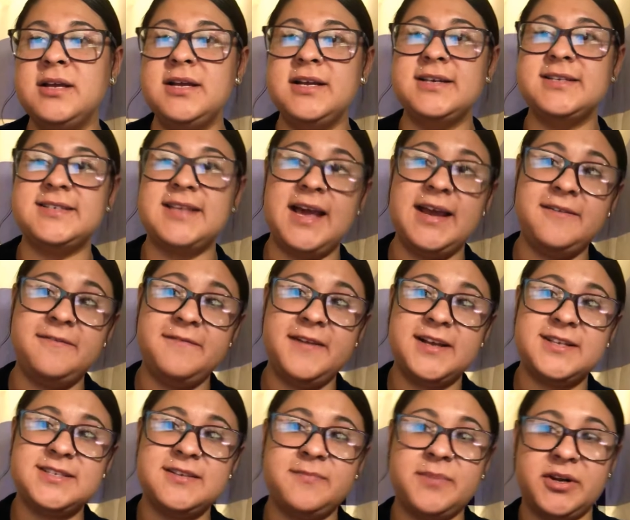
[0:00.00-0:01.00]
Side
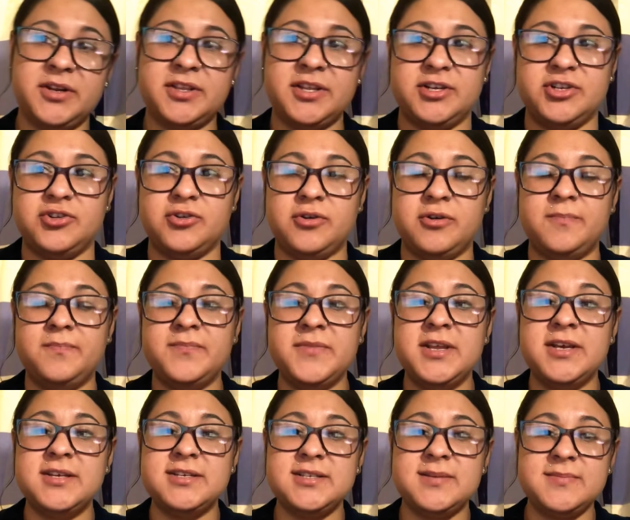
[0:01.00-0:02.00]
effects of birth control.
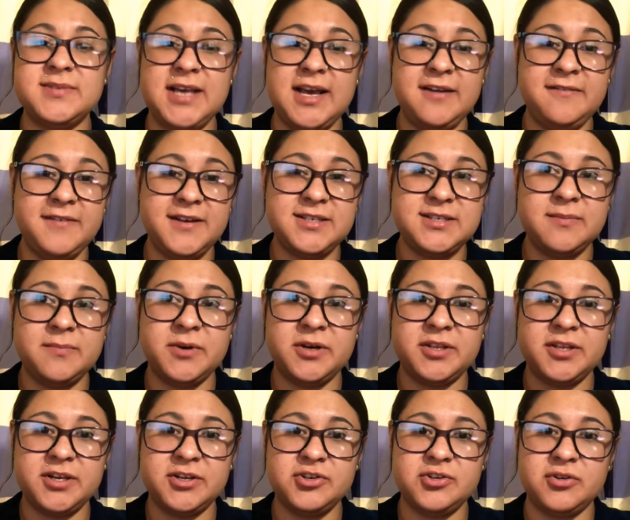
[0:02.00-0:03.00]
Some side effects of birth
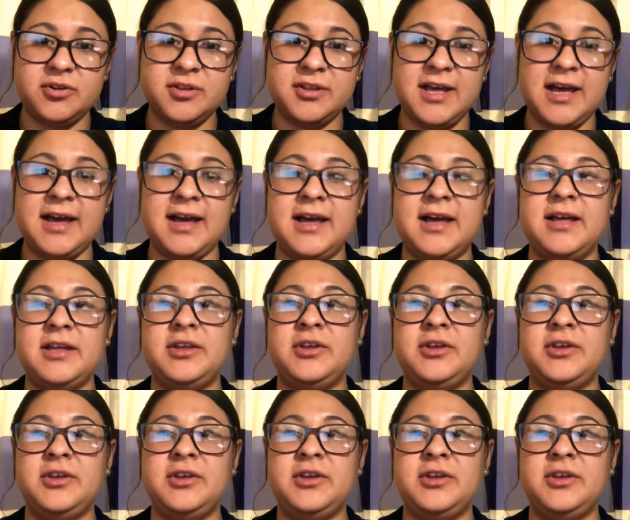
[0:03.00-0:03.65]
control that